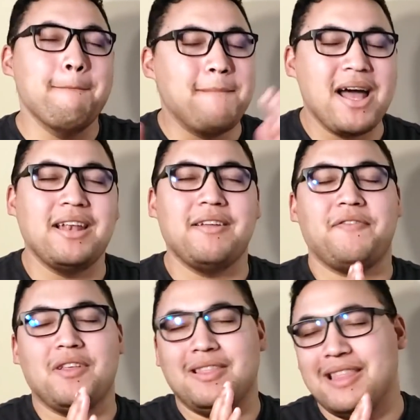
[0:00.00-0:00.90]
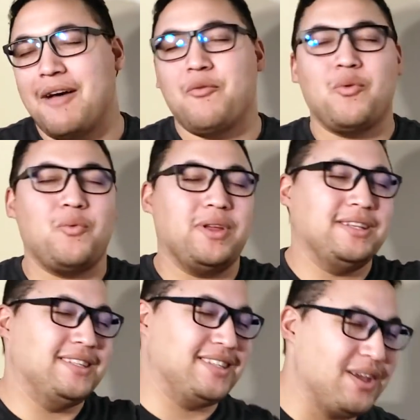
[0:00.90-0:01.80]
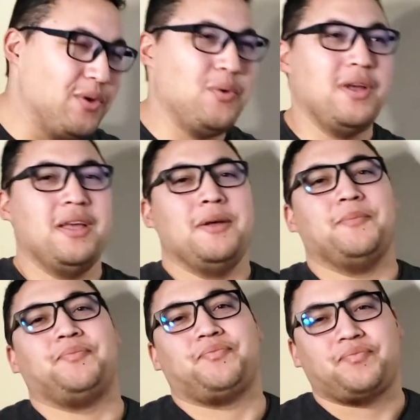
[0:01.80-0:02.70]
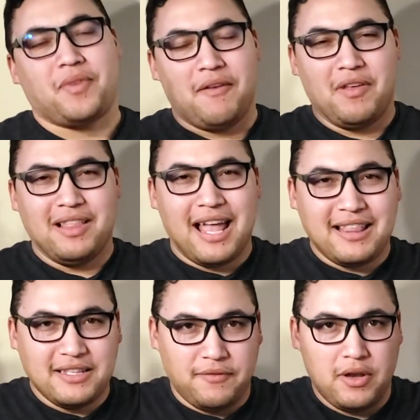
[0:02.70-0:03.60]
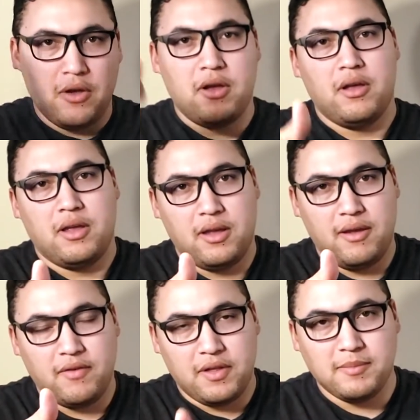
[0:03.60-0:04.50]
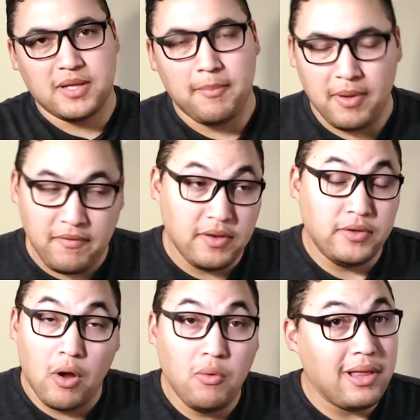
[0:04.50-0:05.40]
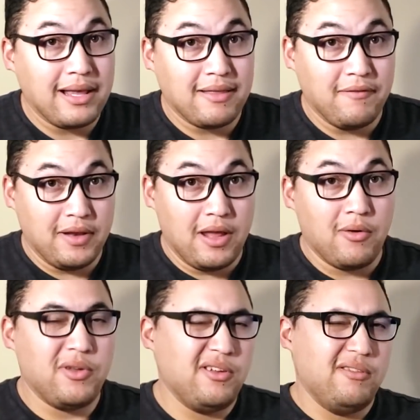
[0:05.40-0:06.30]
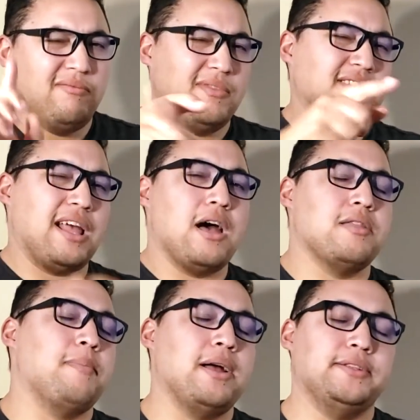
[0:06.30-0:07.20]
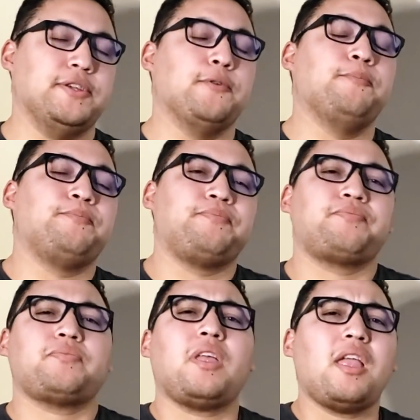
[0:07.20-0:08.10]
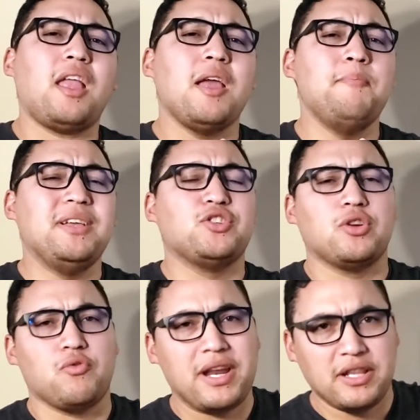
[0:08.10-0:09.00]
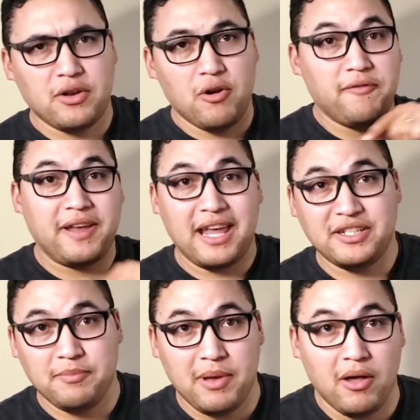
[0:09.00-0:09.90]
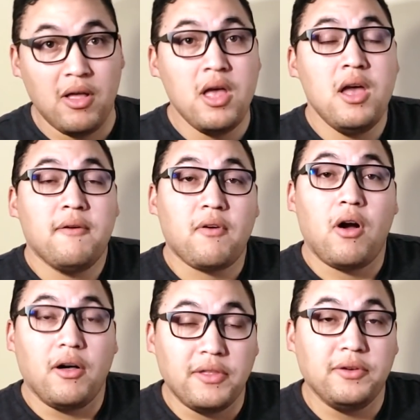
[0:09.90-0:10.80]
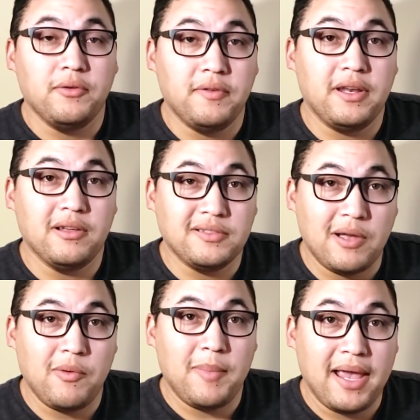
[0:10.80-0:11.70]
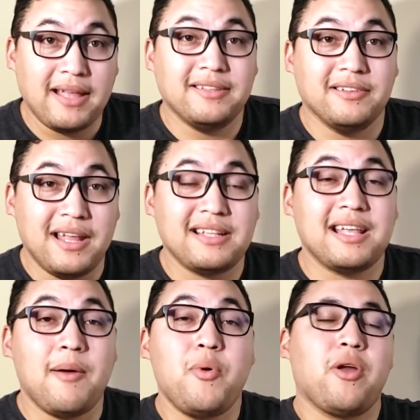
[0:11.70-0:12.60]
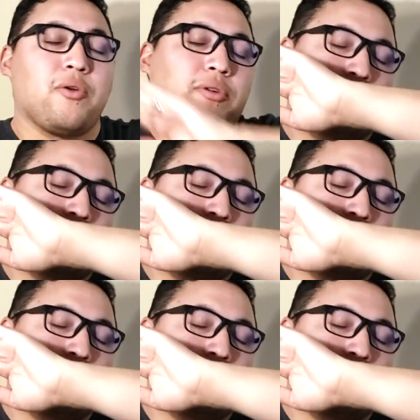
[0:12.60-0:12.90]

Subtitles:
button if you love what we do. If you like this video, give it a thumbs up. If you don't like the video, there's that other button too. So be sure to ring the notification bell for all the new videos that we make. Until next time, we are going to